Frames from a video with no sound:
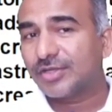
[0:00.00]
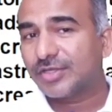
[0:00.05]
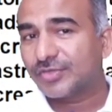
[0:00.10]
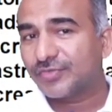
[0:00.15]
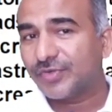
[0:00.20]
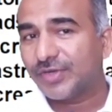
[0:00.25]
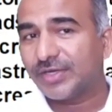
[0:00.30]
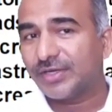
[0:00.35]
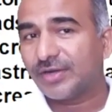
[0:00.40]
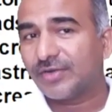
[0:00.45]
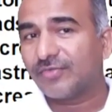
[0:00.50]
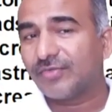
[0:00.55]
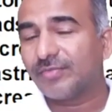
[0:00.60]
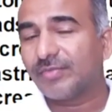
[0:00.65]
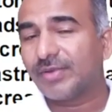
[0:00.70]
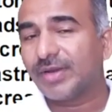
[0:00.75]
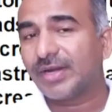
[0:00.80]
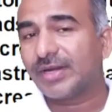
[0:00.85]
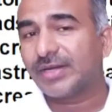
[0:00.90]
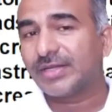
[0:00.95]
sphincter
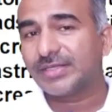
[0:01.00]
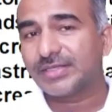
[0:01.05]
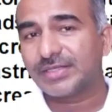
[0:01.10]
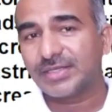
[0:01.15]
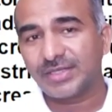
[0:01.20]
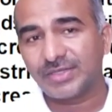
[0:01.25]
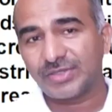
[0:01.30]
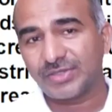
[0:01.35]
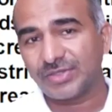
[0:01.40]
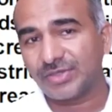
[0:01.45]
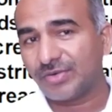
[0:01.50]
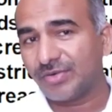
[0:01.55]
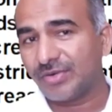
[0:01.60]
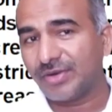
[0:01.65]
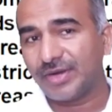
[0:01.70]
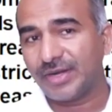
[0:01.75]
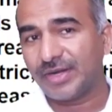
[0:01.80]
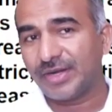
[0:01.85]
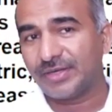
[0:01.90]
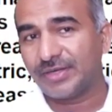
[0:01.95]
of the bladder is
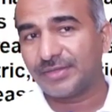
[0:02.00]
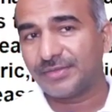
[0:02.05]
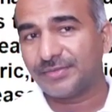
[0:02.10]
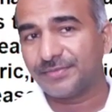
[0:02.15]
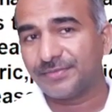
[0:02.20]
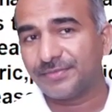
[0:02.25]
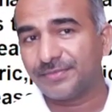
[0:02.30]
contract.